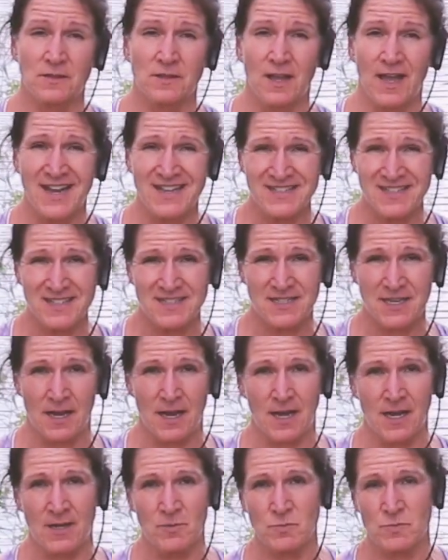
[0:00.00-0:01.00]
Lots of
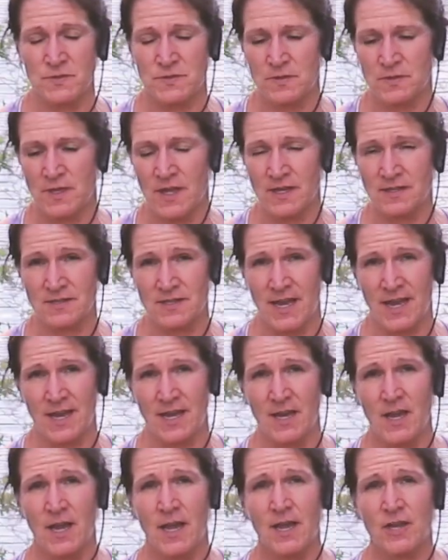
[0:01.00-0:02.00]
times they
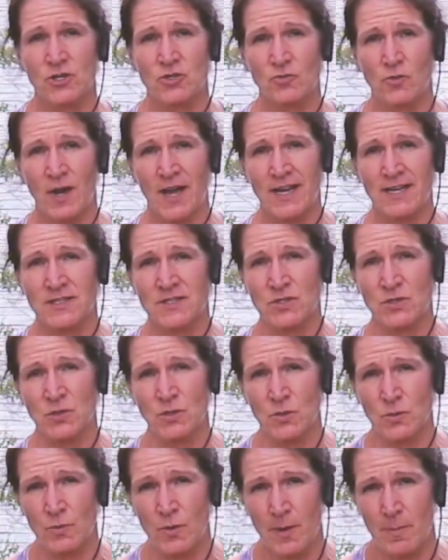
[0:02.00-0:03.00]
say, try
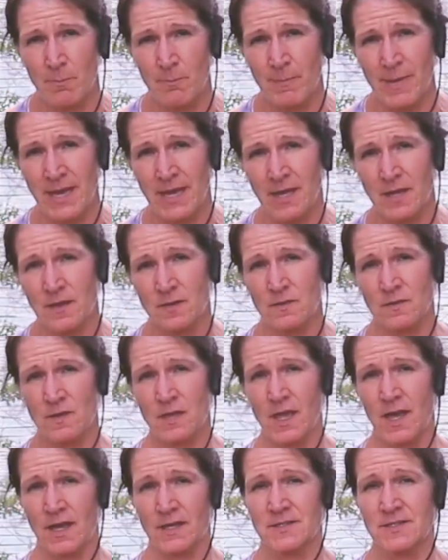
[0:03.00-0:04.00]
to make
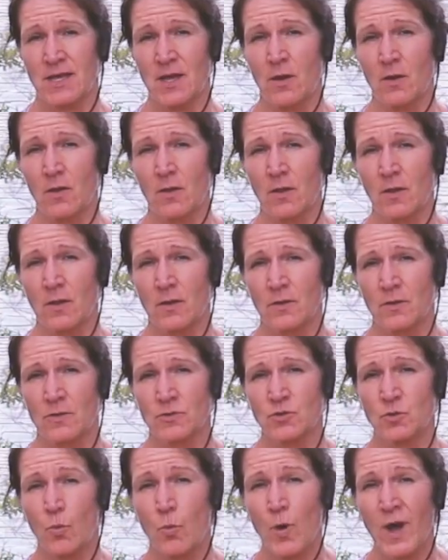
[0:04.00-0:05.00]
the exhale
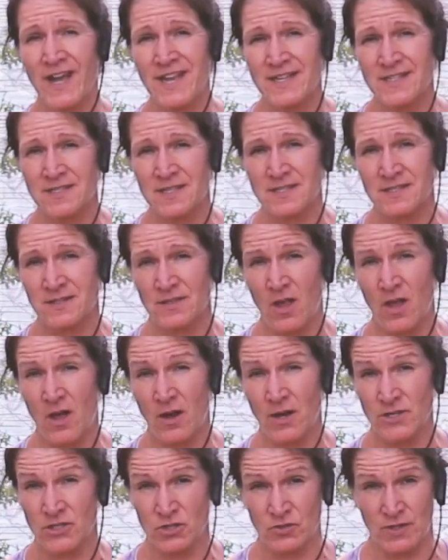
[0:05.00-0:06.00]
twice as
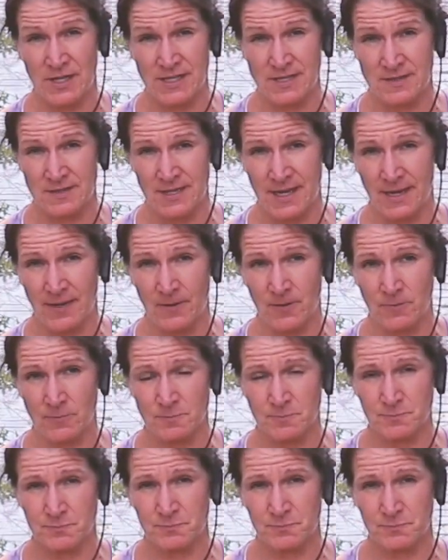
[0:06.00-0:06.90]
long as your inhale.